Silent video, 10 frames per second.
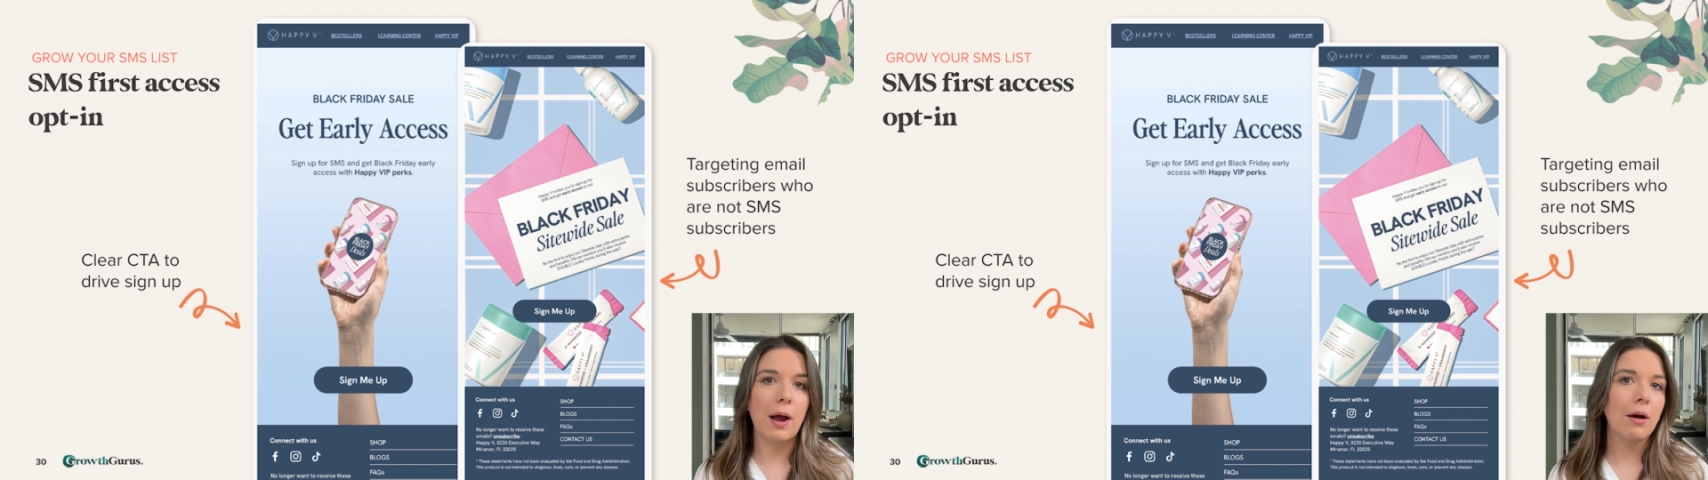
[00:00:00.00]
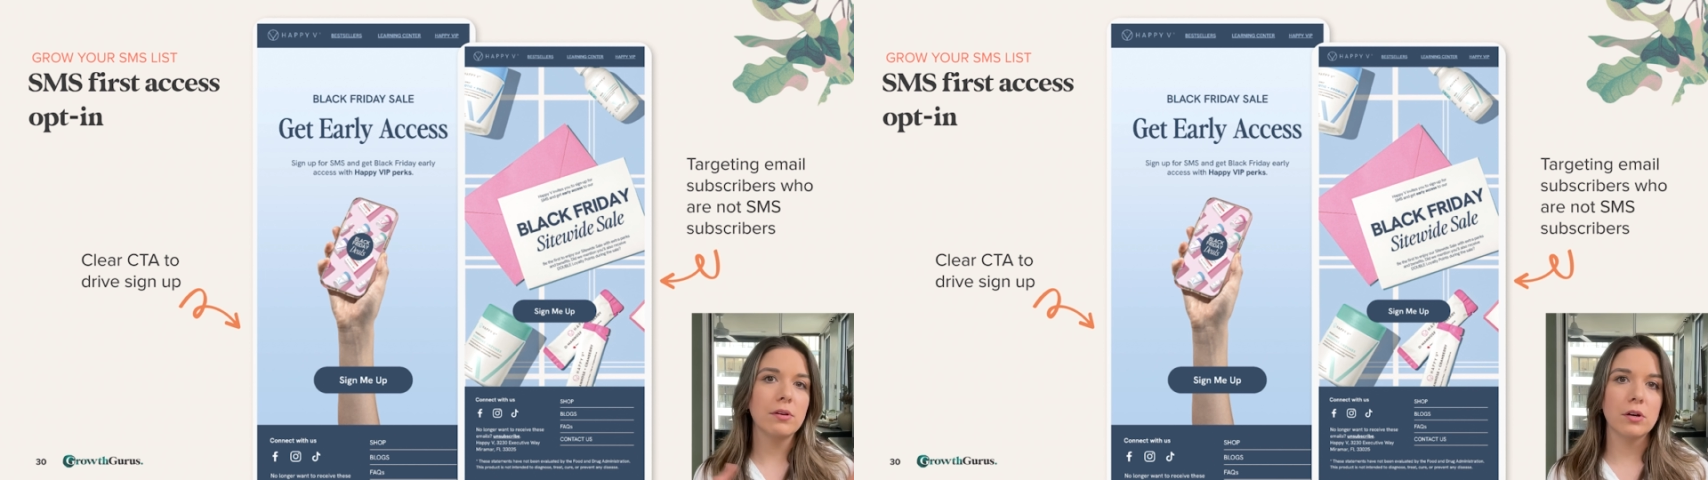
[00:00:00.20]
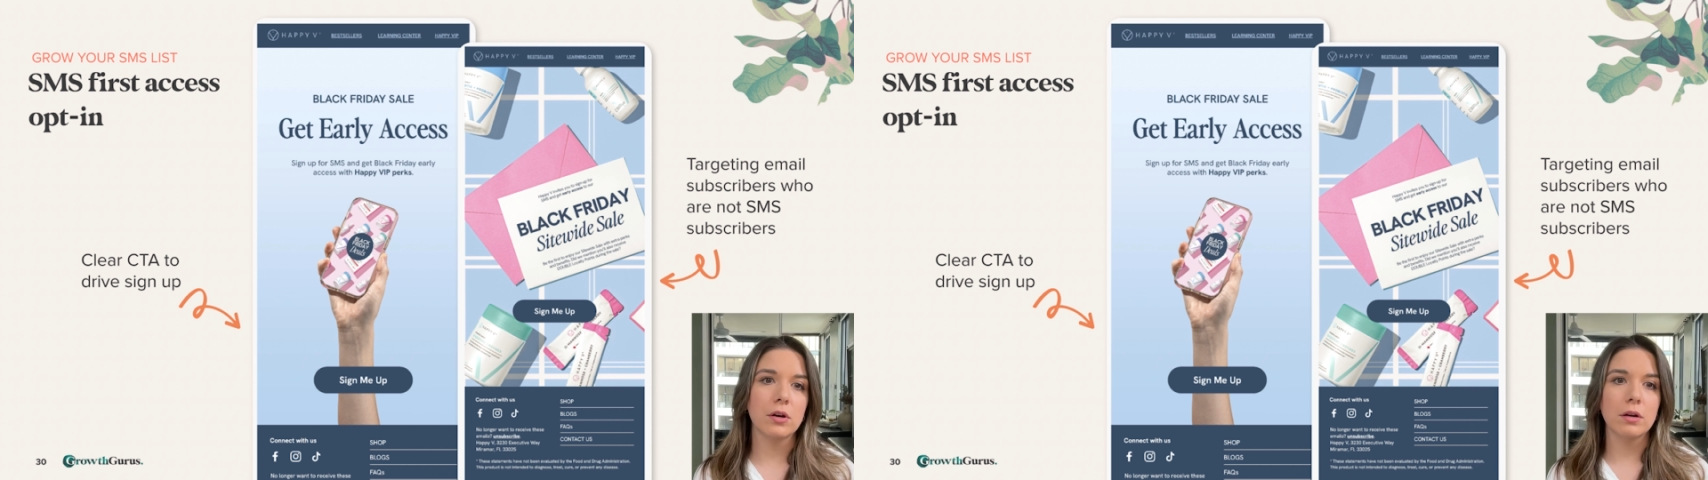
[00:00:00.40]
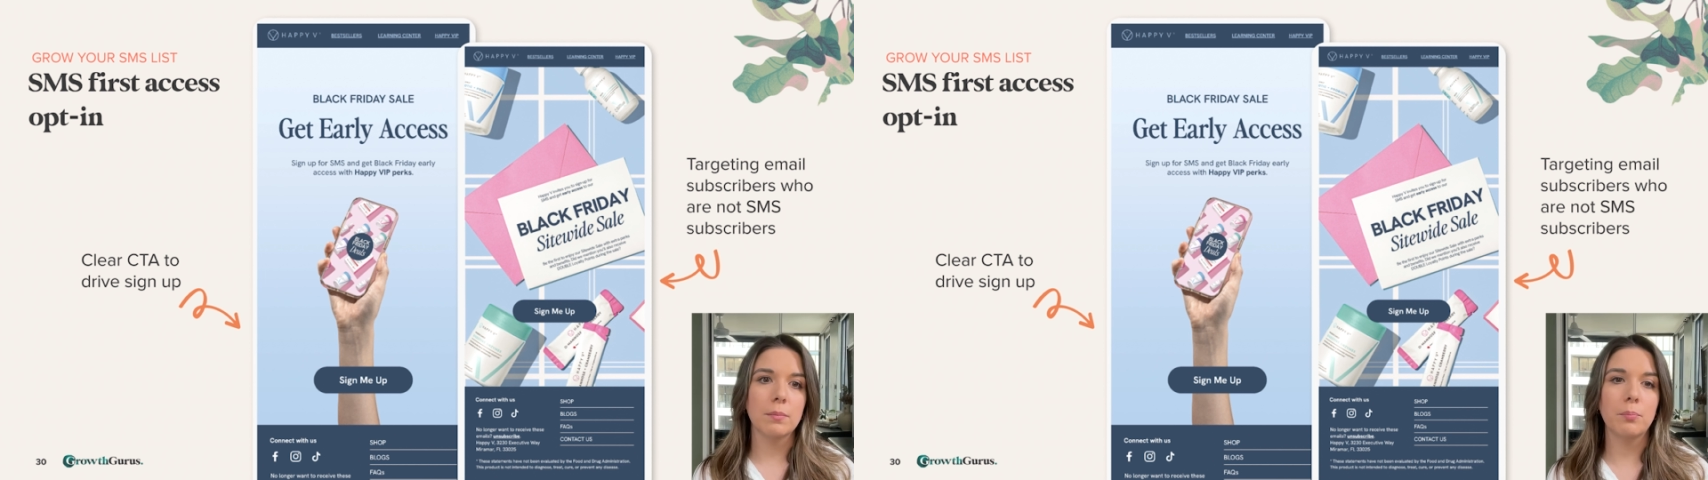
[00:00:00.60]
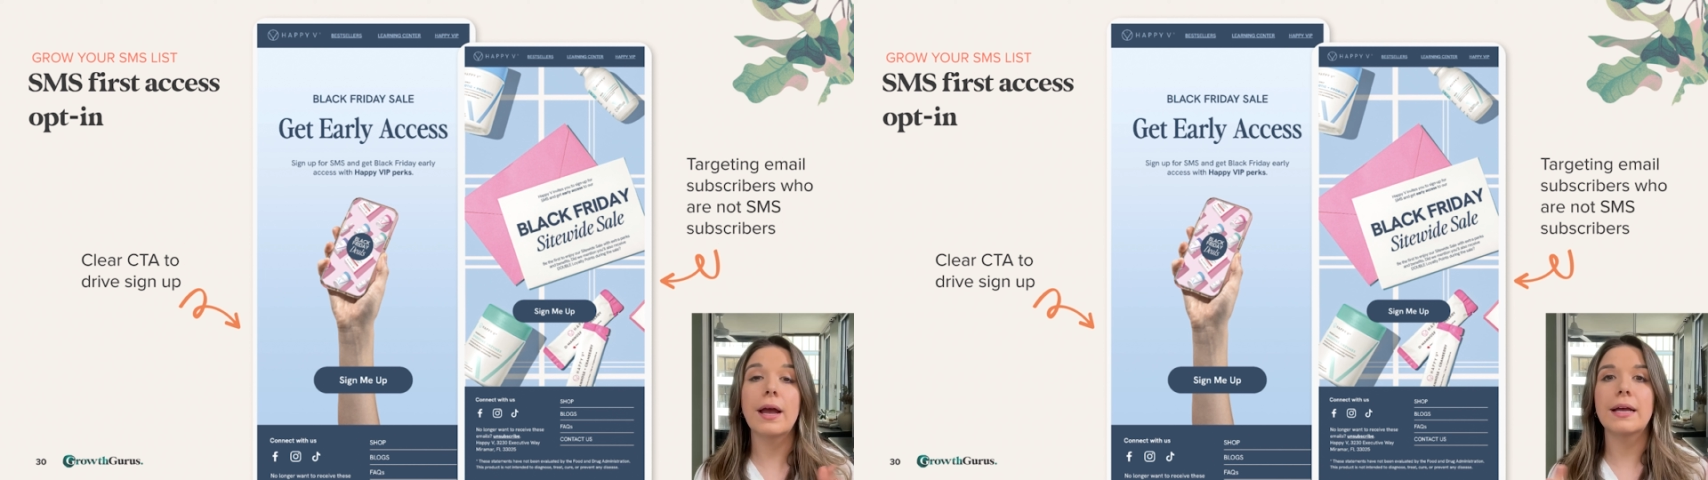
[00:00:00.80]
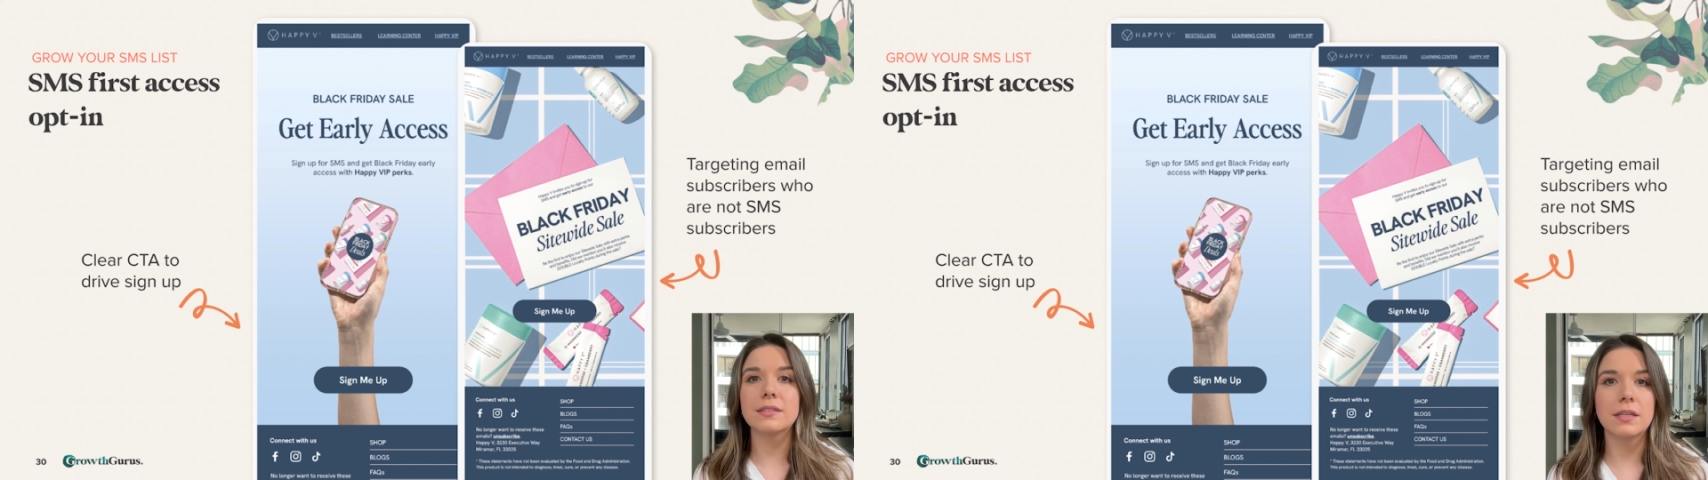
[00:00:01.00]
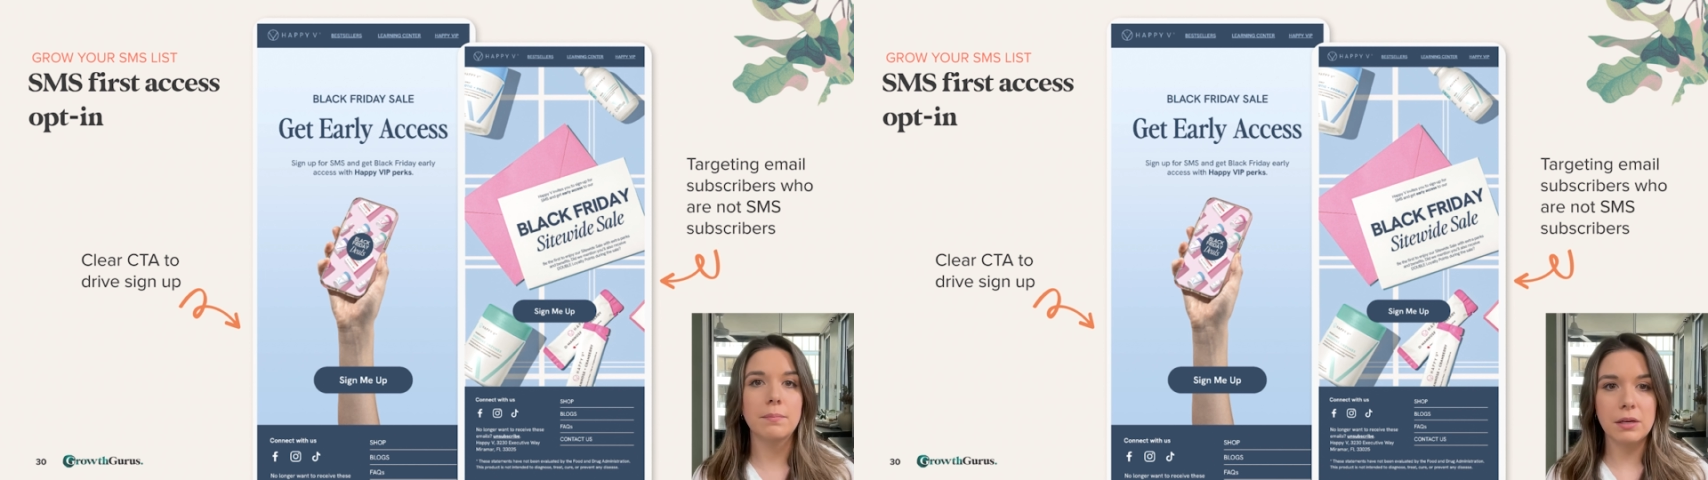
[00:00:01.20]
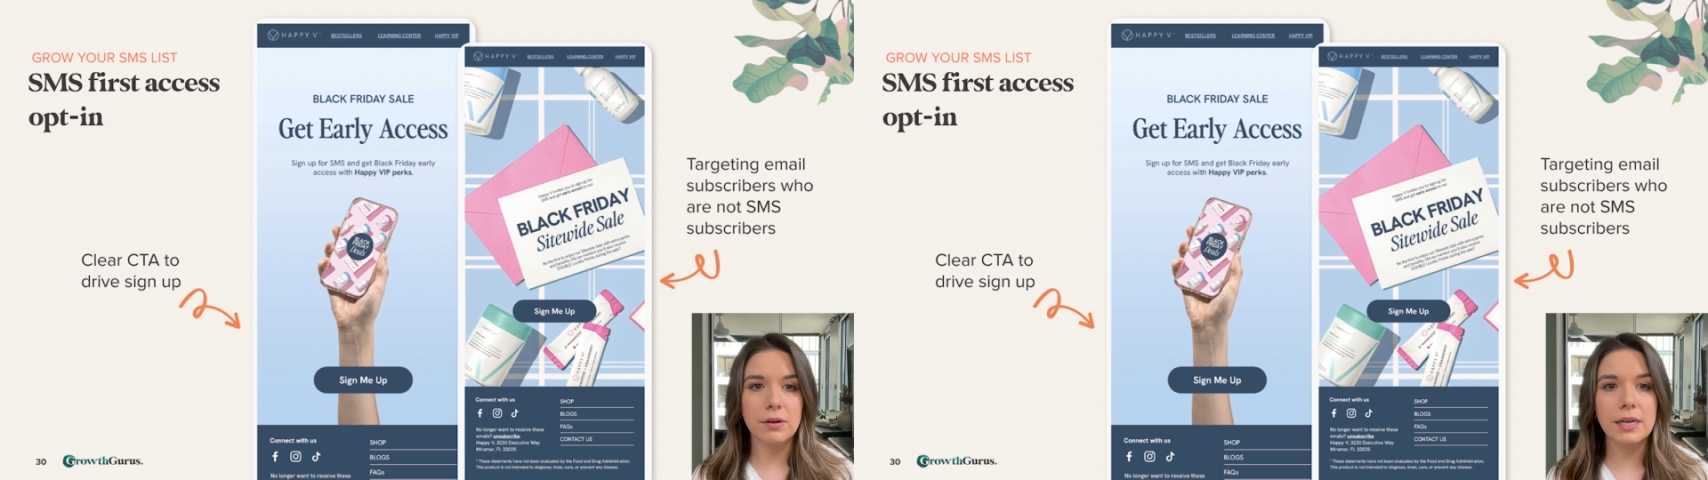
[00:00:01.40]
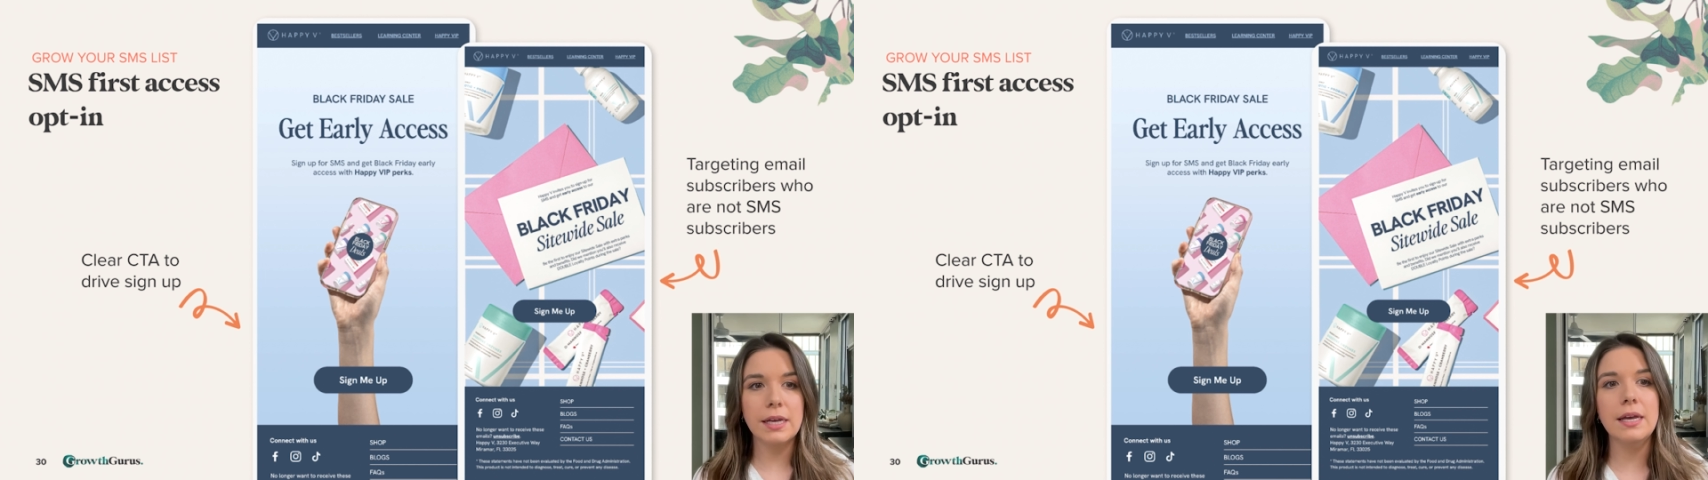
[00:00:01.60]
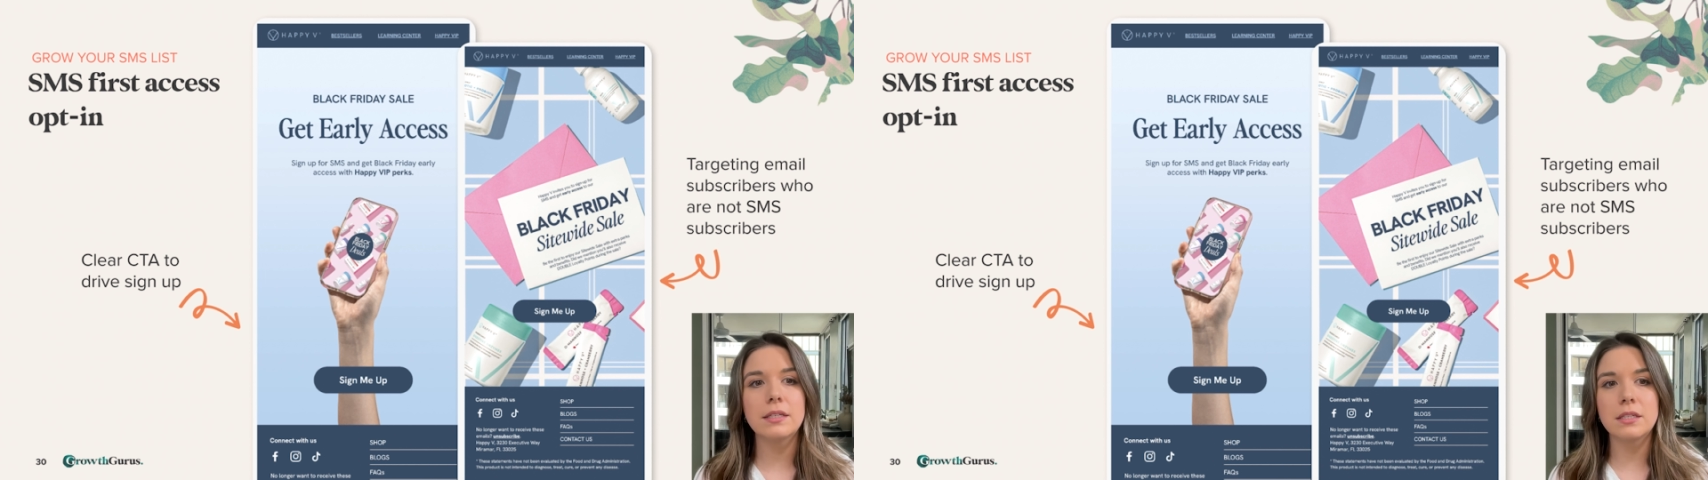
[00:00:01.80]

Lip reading: throughout your brand's community